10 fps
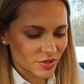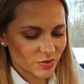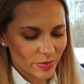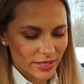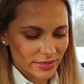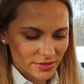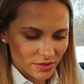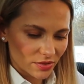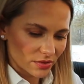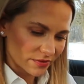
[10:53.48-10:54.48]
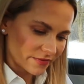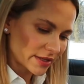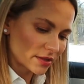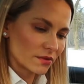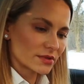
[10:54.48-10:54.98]
these pockets. You can, in
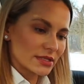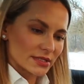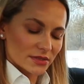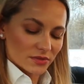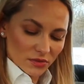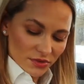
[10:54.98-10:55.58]
fact, close this so it